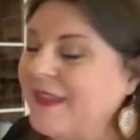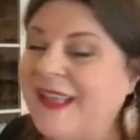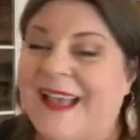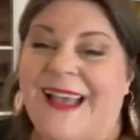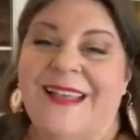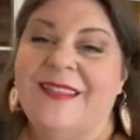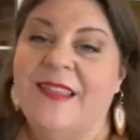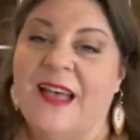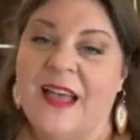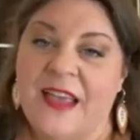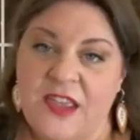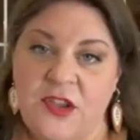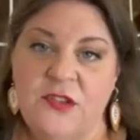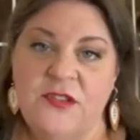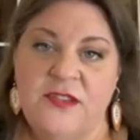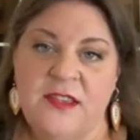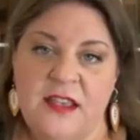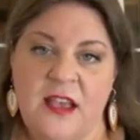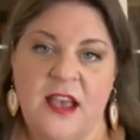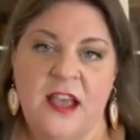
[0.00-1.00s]
I like
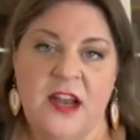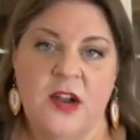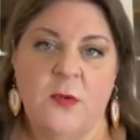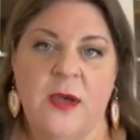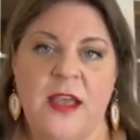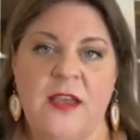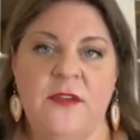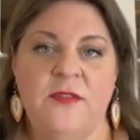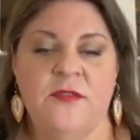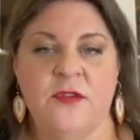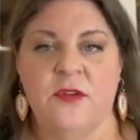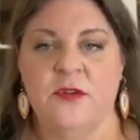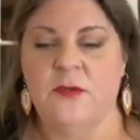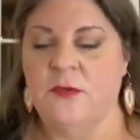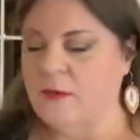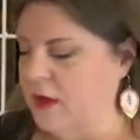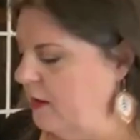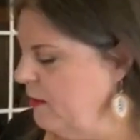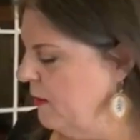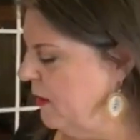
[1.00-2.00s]
using cutaway for
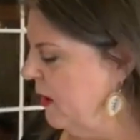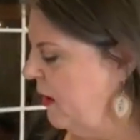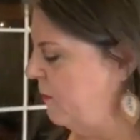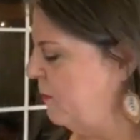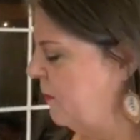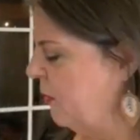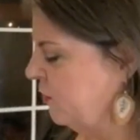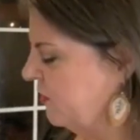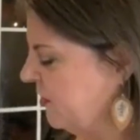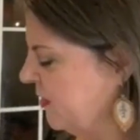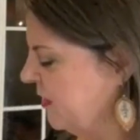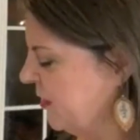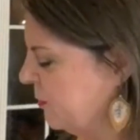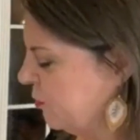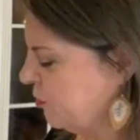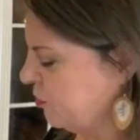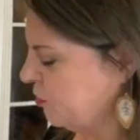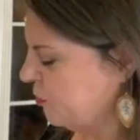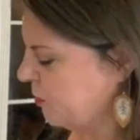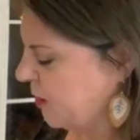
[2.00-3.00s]
most of the
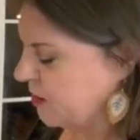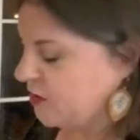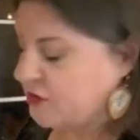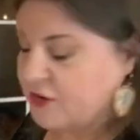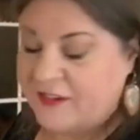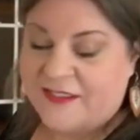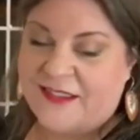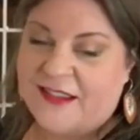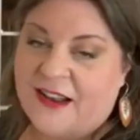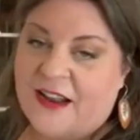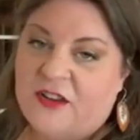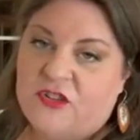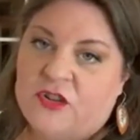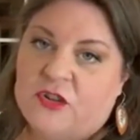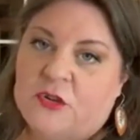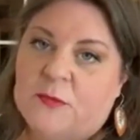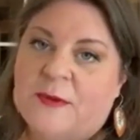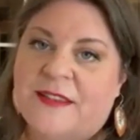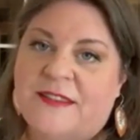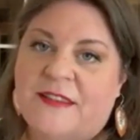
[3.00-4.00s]
embroidery projects that I
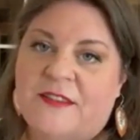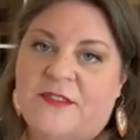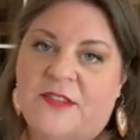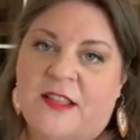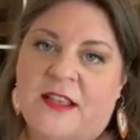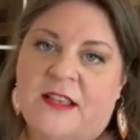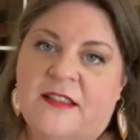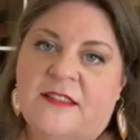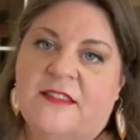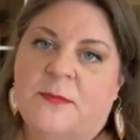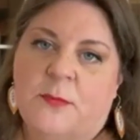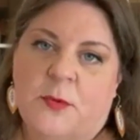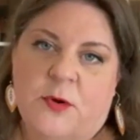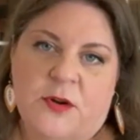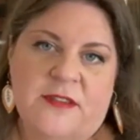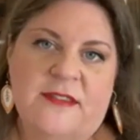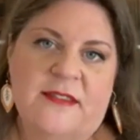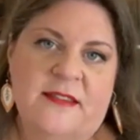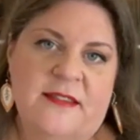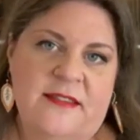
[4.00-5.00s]
do because I feel like it
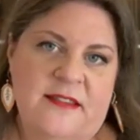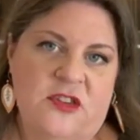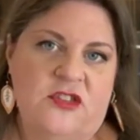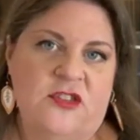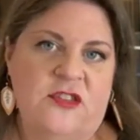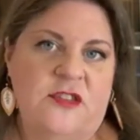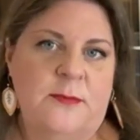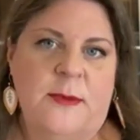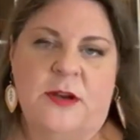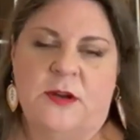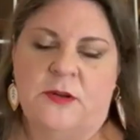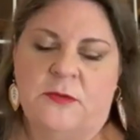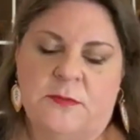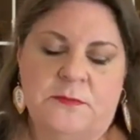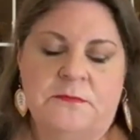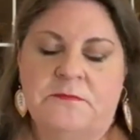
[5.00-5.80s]
supports the stitches better.